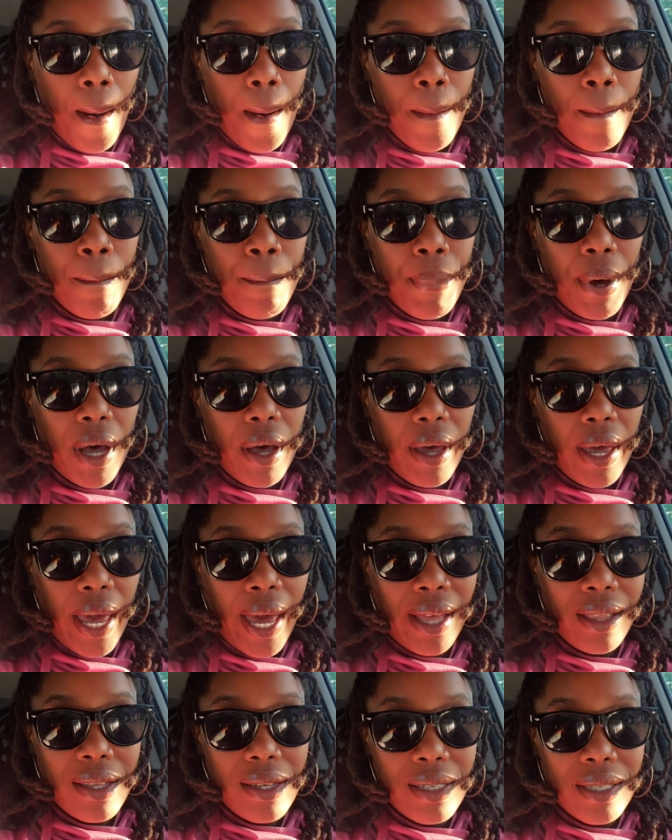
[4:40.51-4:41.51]
But
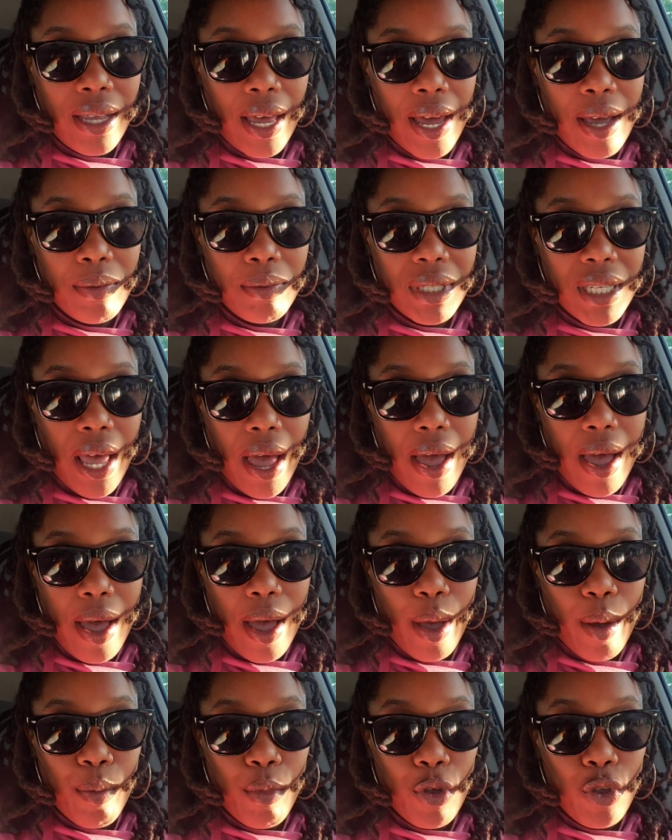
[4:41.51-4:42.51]
at the same
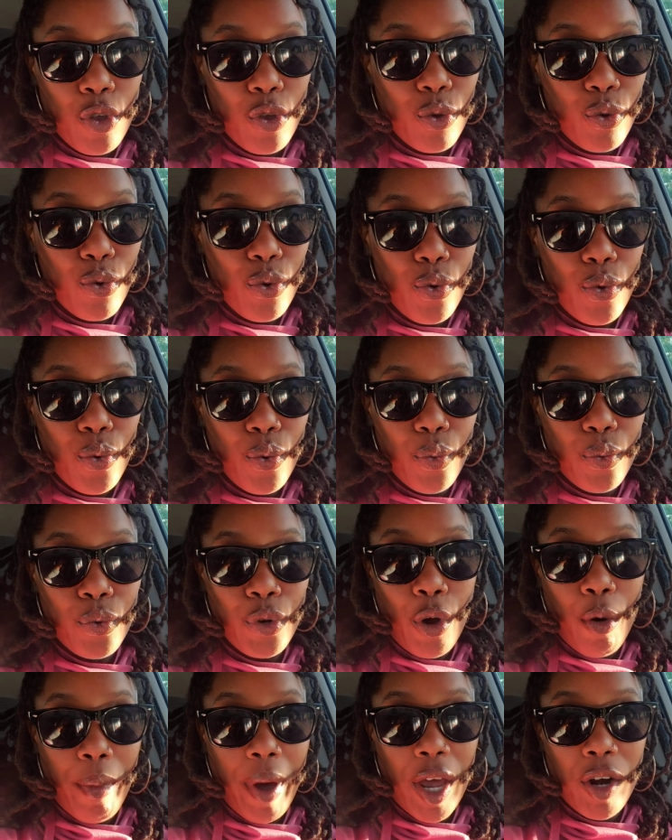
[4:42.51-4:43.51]
time, you,
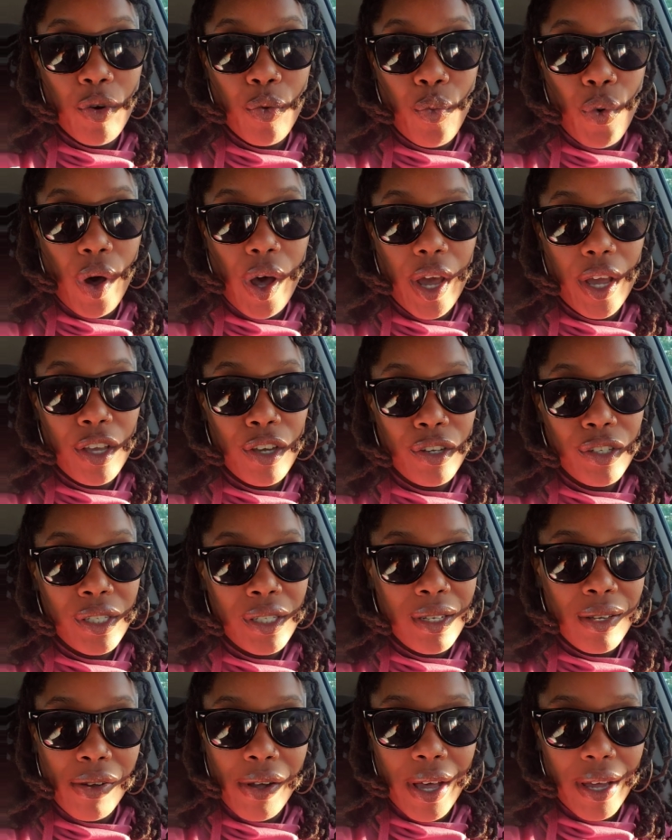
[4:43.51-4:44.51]
no matter what, you're
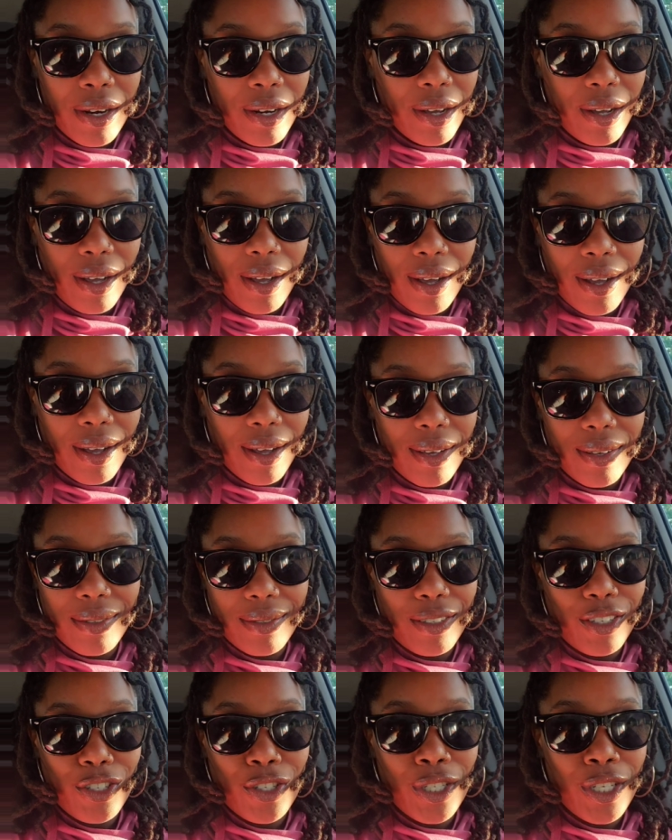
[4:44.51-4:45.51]
still gonna
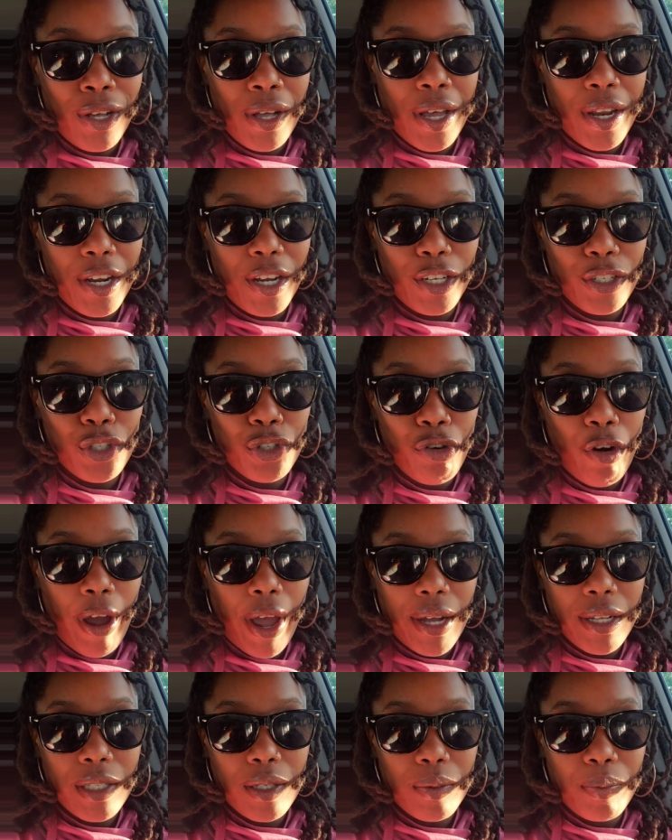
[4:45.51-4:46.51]

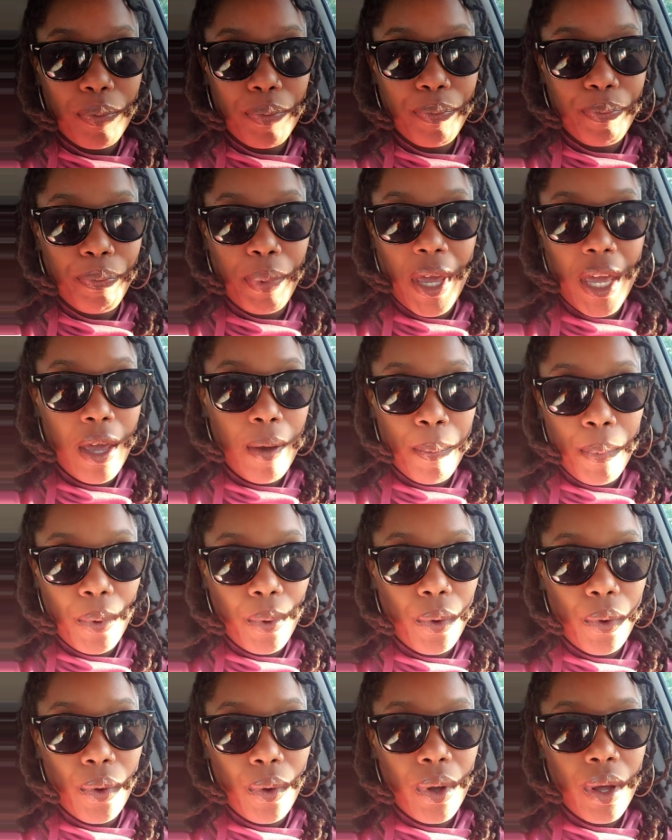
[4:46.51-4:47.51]
attract
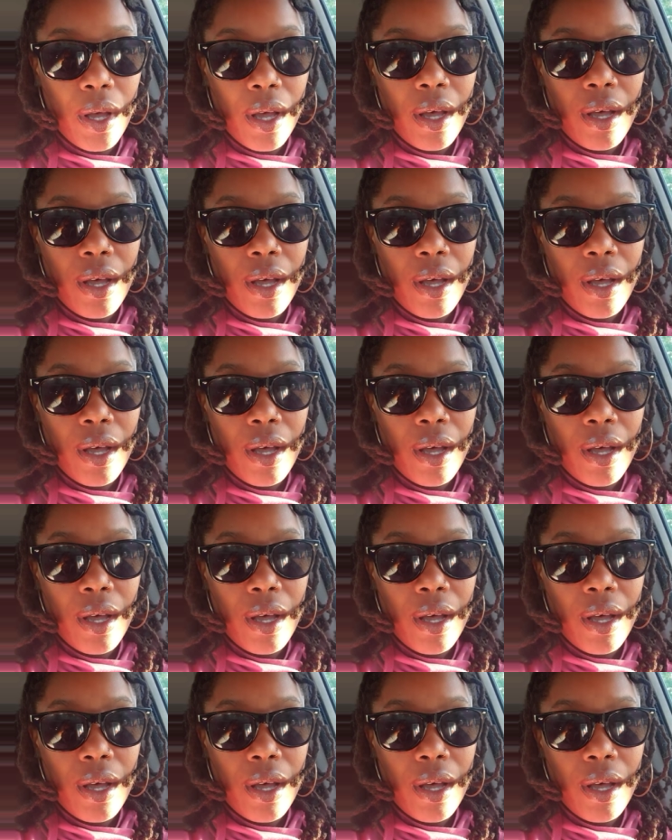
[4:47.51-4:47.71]
people